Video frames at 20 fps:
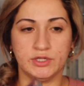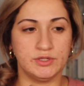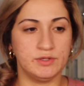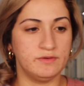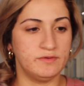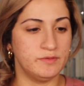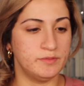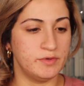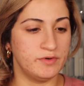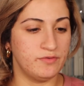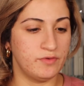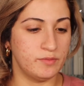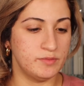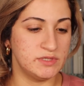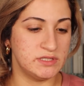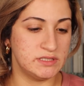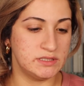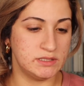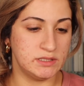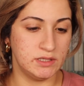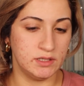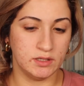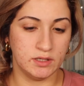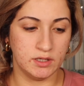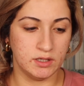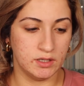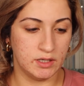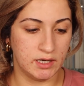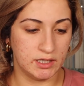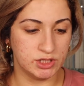Two of them are from
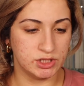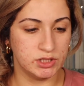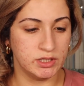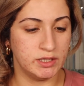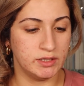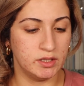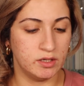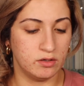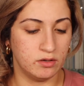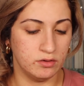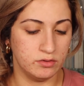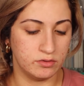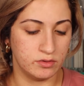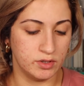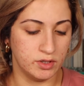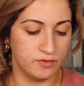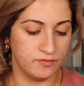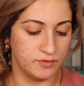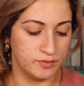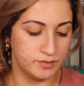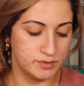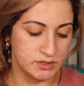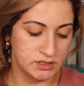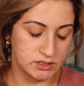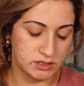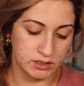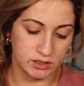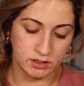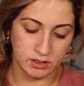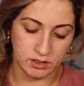Stila. Actually, I think all three are from
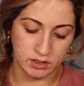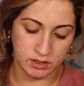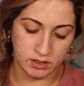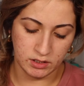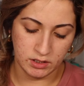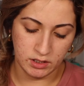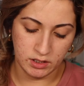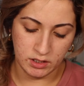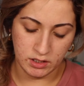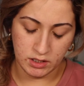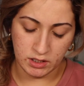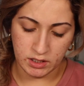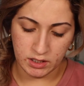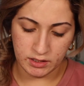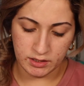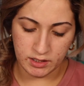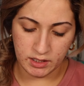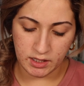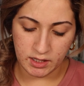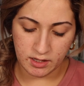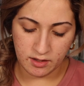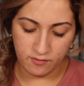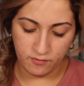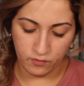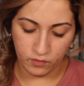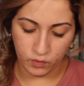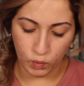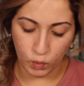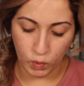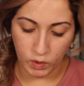Stila. And then I
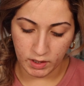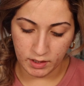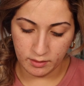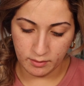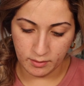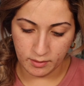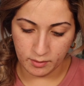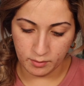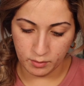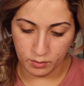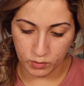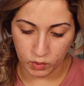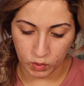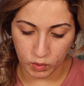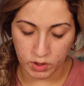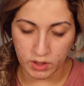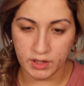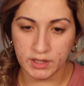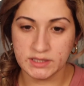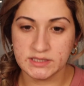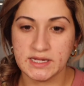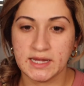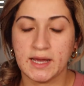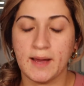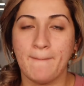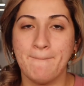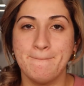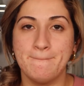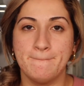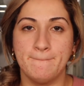have one more that's like
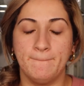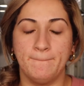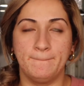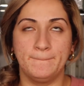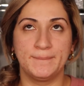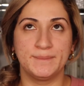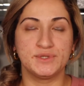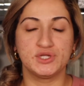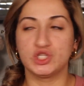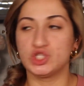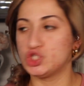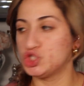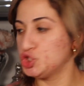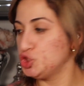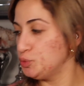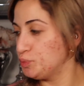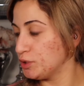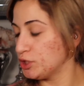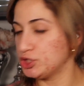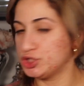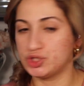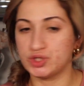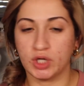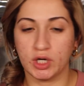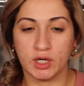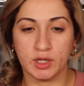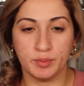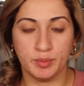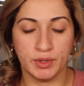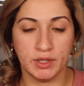a super
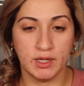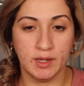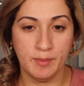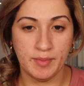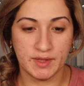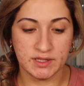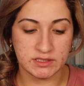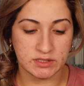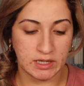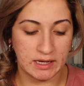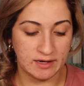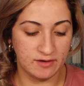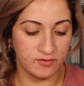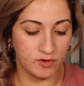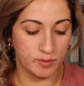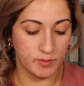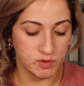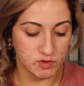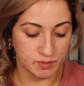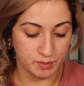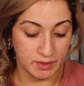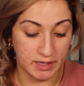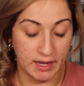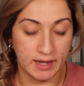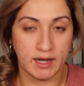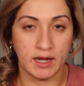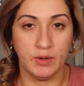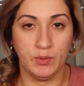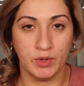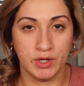dark plum that's kind of almost
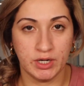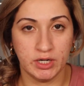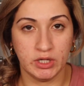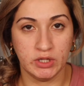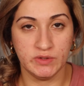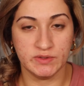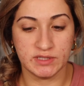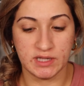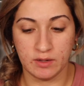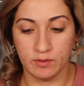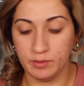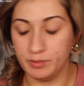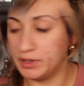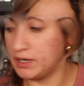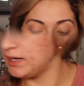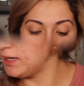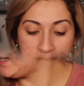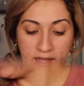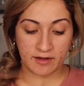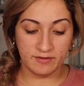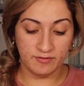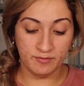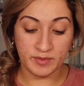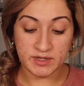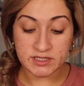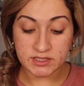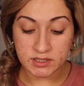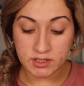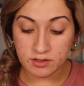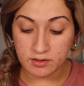black. I wanted to use that one, but I can't. I've
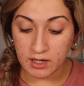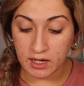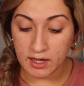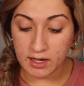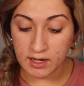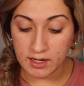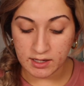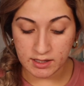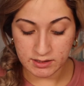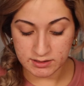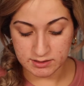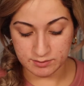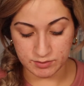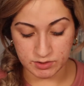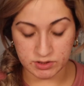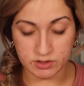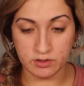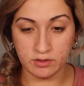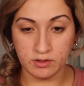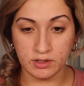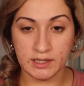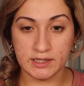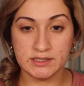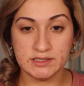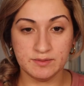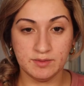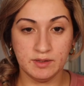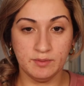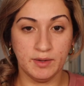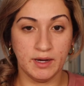missed you guys. I'm so glad
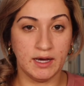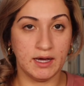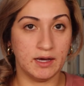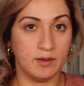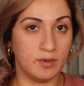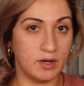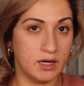to be back.